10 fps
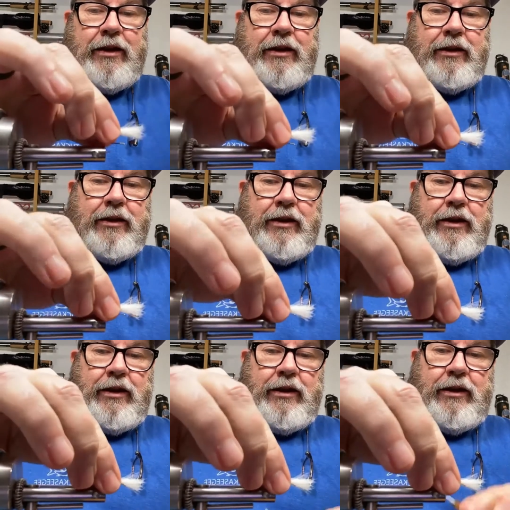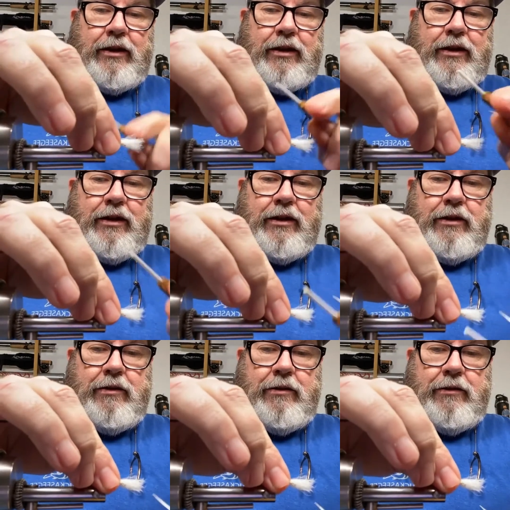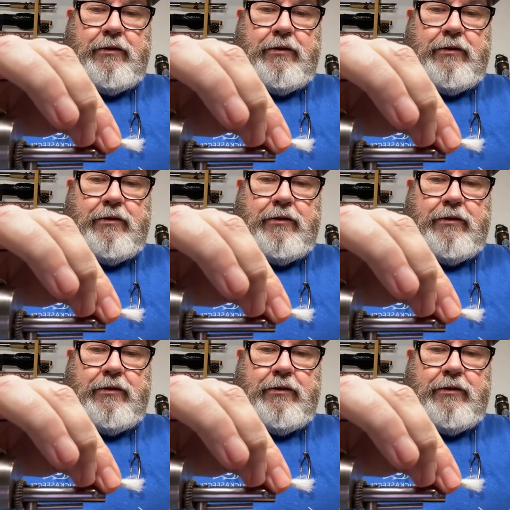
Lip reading: Nothing is said.